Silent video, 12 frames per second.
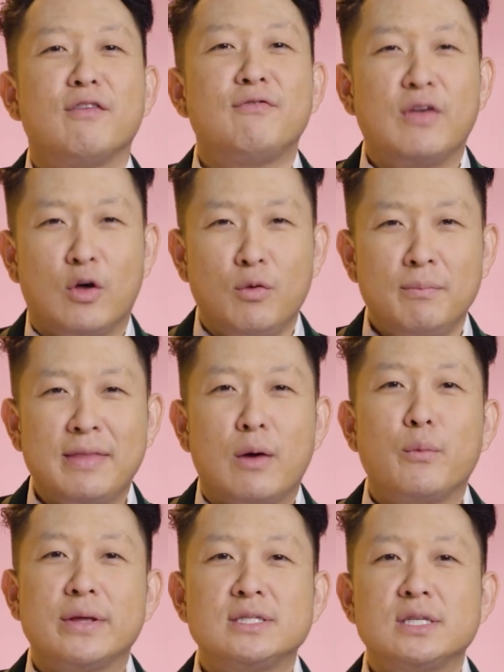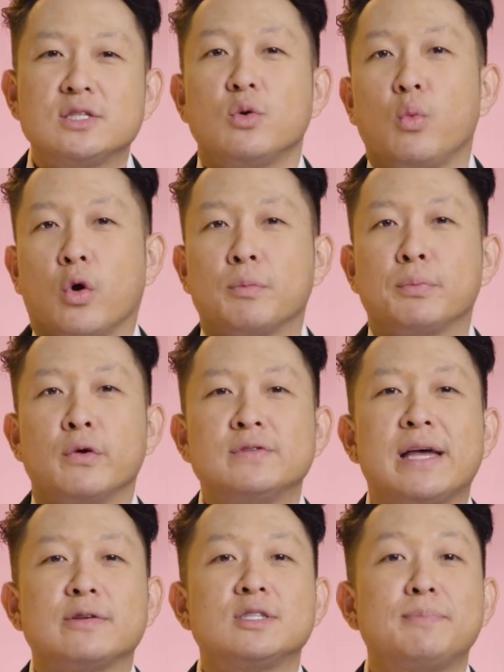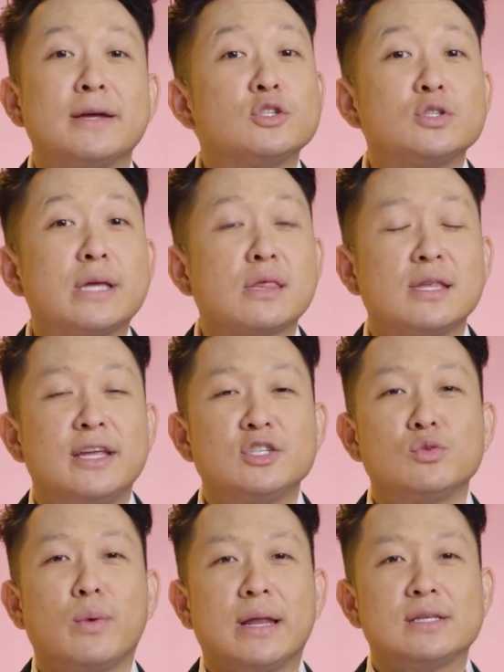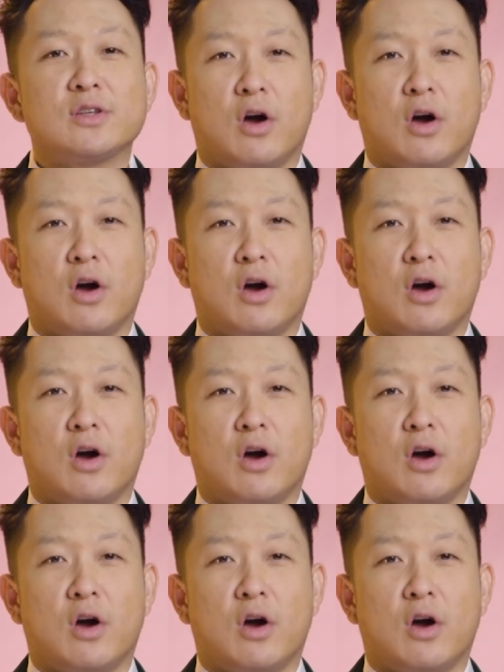The film that wins this award proves how special destination weddings